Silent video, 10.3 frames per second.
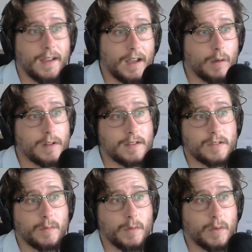I would
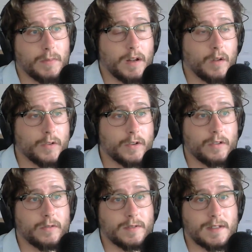assume it would be closer
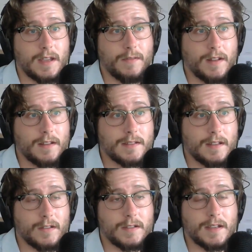to
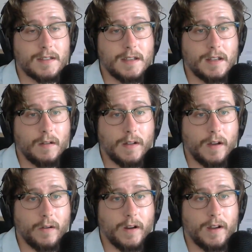60 kilowatt
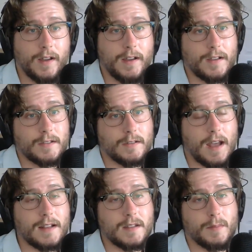hour. So
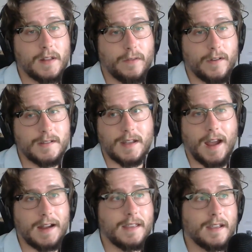that's the big difference.
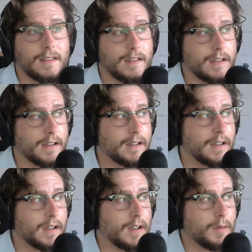I think the
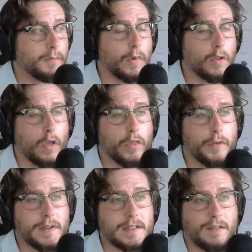Model
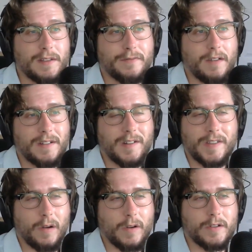3 75 kilowatt
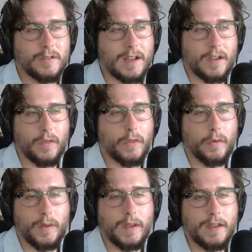hour use like a
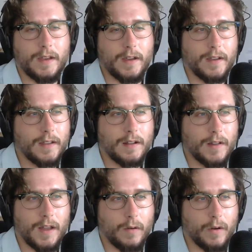3
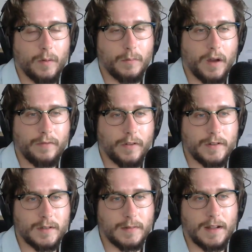kilowatt hour buffer or
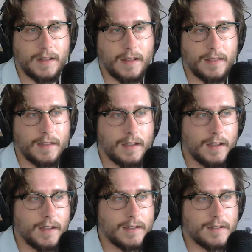something like that.
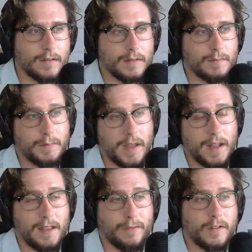So big
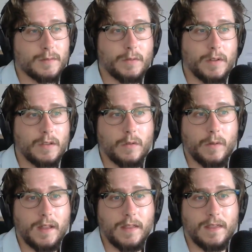difference between
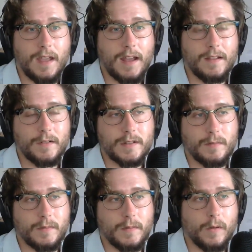3 and 10 or
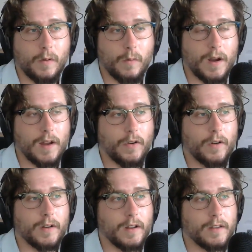some whatever
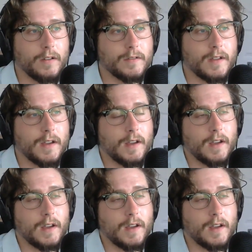they're going to use.